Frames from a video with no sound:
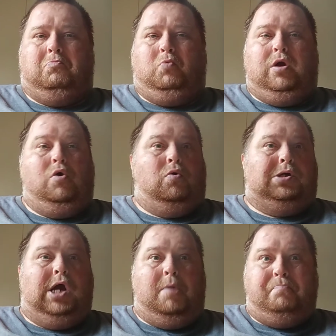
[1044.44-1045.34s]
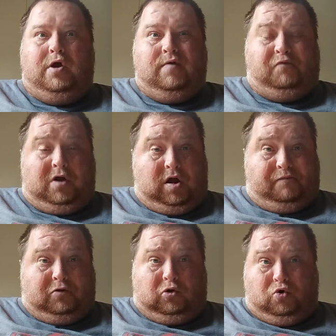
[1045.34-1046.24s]
We only got paid for half
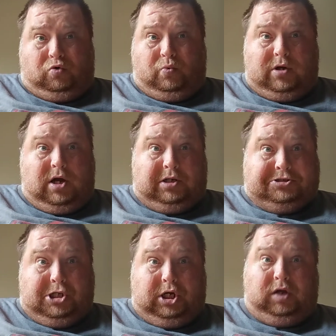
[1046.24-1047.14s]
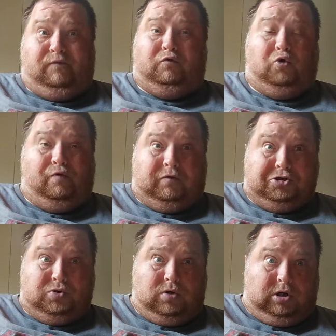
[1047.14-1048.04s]
the load, and we got taken for over
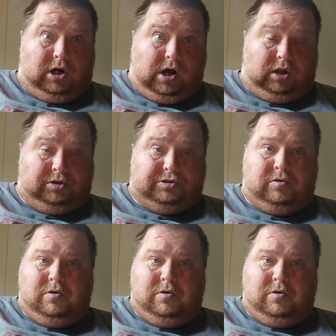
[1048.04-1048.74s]
$200.